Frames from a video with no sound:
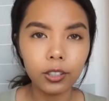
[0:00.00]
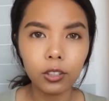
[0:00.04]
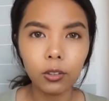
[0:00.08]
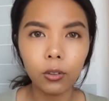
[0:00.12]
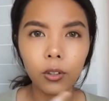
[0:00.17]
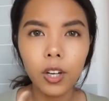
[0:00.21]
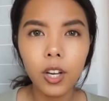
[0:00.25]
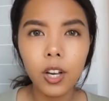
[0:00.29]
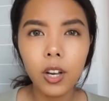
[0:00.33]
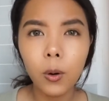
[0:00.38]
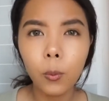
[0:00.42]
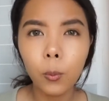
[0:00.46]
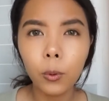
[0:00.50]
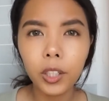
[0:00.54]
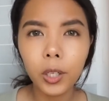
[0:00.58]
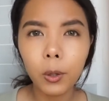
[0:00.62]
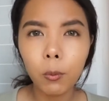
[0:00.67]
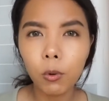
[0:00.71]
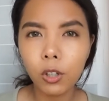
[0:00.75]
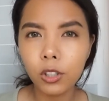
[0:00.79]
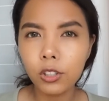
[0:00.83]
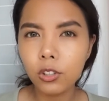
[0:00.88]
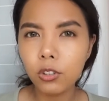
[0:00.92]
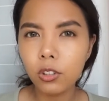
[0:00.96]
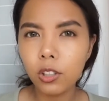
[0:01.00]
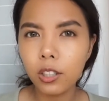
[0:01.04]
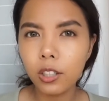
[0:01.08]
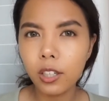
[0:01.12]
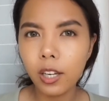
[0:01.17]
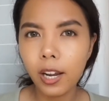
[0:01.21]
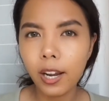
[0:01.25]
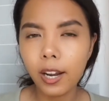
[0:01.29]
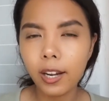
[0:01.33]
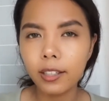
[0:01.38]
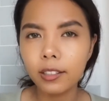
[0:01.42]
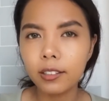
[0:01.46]
So when I want to
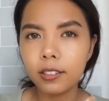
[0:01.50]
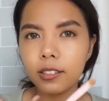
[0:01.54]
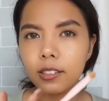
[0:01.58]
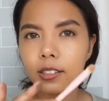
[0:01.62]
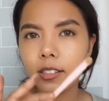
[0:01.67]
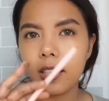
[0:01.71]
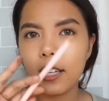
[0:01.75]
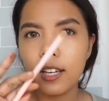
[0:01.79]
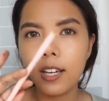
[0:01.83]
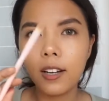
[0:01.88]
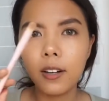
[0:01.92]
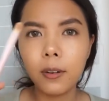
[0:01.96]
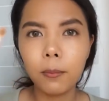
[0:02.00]
enhance